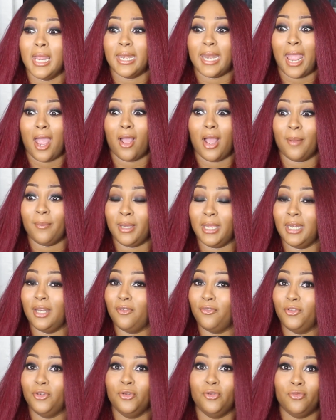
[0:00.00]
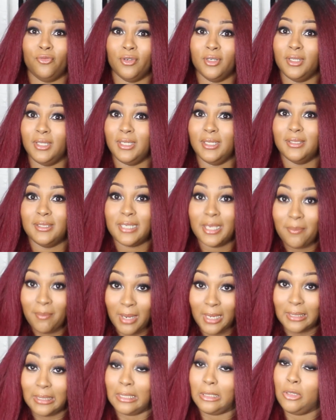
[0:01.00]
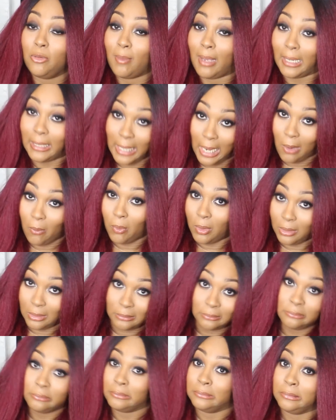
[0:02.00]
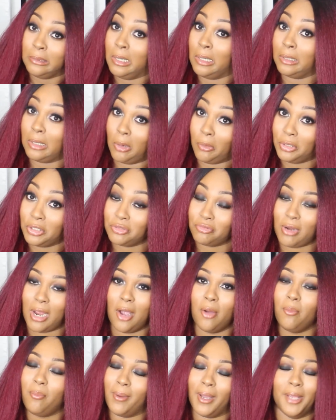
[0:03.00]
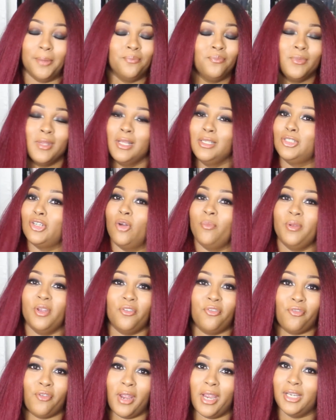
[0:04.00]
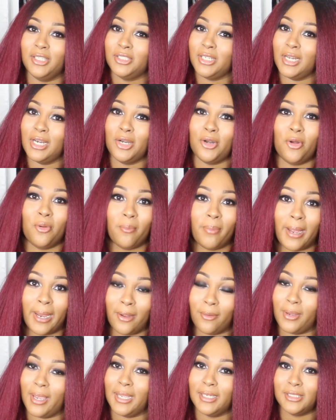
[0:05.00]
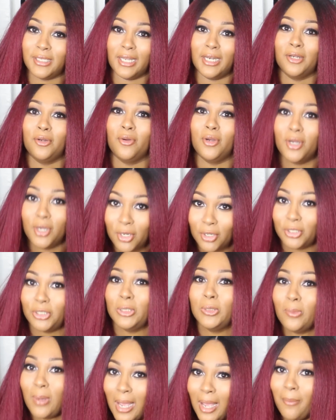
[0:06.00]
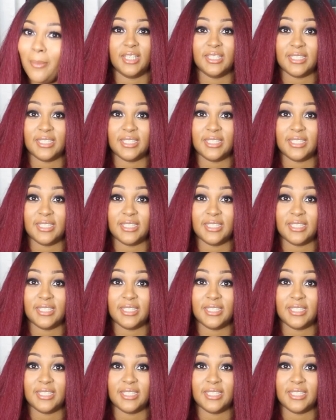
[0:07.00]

Now, I mean, if you really timid, then you might not want to go this route, but don't be afraid. Jada don't bite, okay? Jada gonna hook you up.